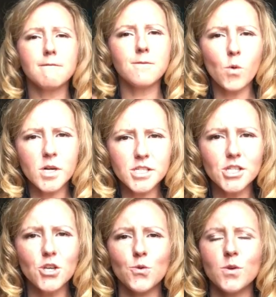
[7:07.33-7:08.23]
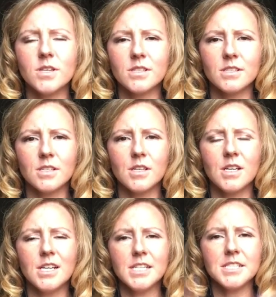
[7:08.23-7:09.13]
force you
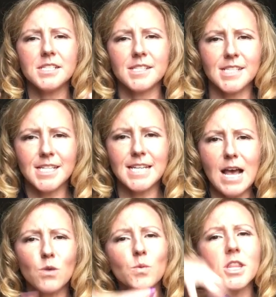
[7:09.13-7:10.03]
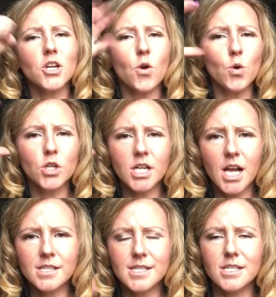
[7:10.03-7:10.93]
to sit down with your older
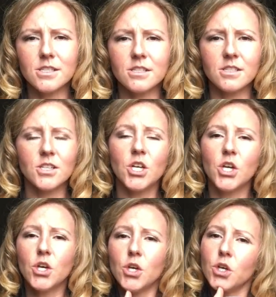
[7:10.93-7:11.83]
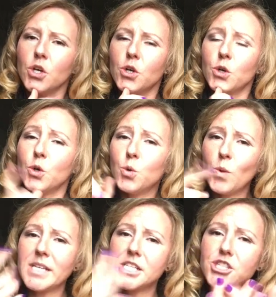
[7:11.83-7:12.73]
cousin who
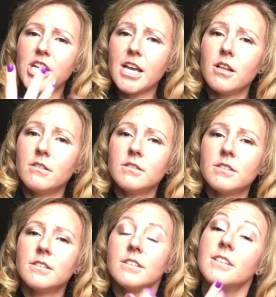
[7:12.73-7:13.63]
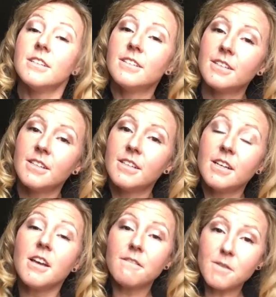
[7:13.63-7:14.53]
went to jail
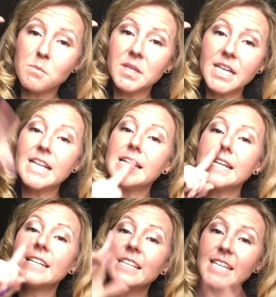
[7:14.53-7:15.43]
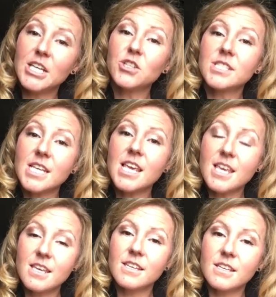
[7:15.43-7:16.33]
for pleading guilty